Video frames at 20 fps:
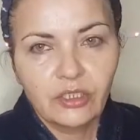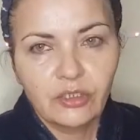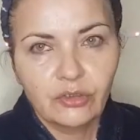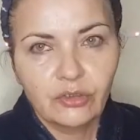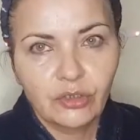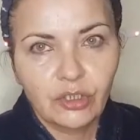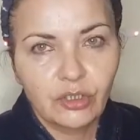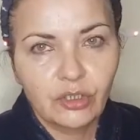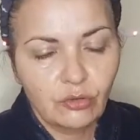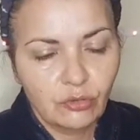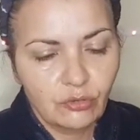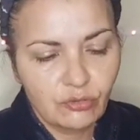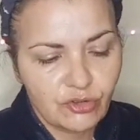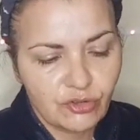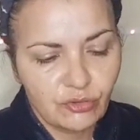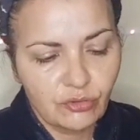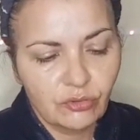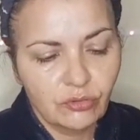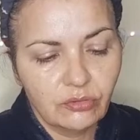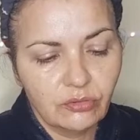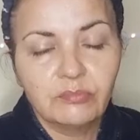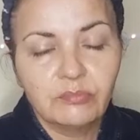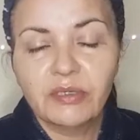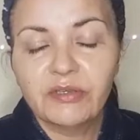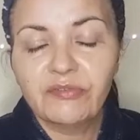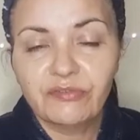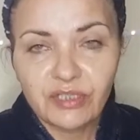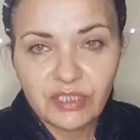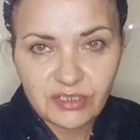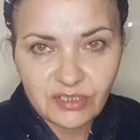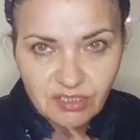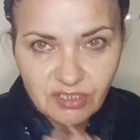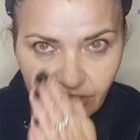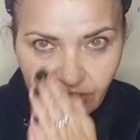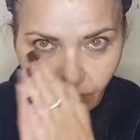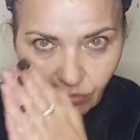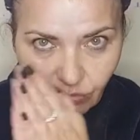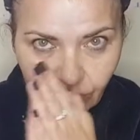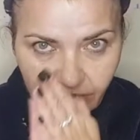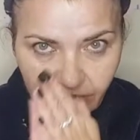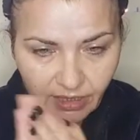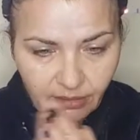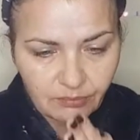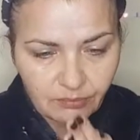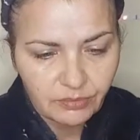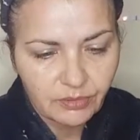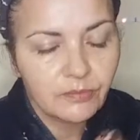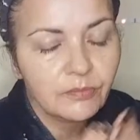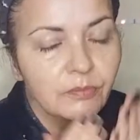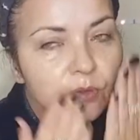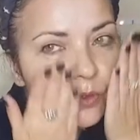you can also, my face is still damp.